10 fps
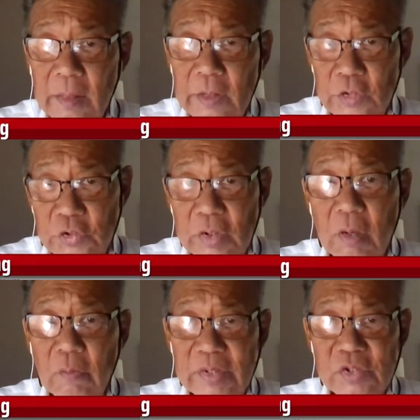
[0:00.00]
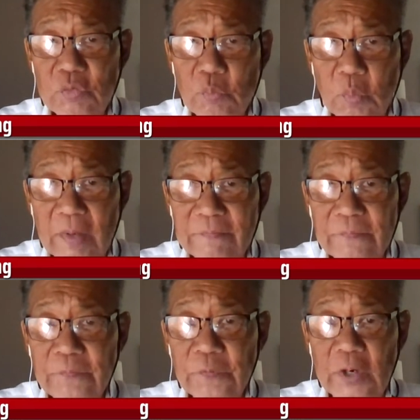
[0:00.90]
you should always run
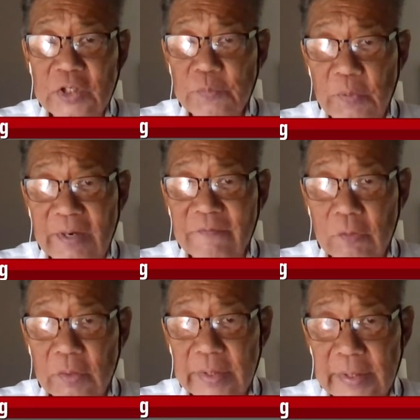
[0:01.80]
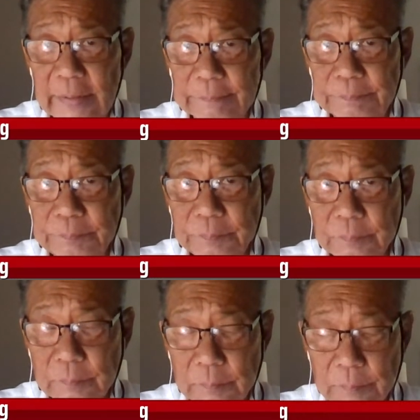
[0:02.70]
fresh brake fluid.
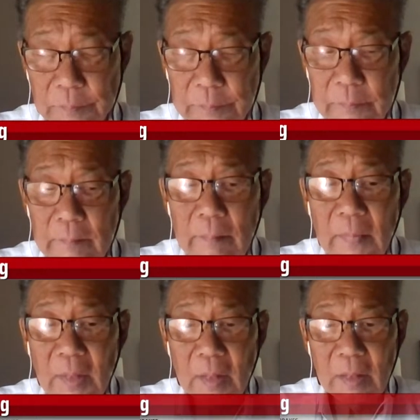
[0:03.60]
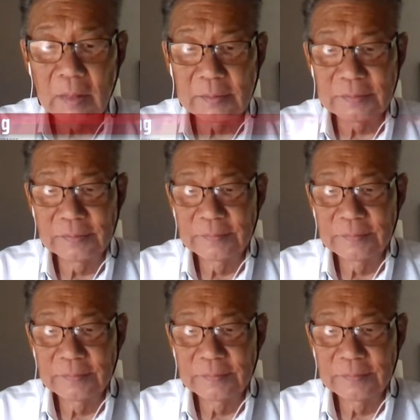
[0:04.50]
So a new can each time.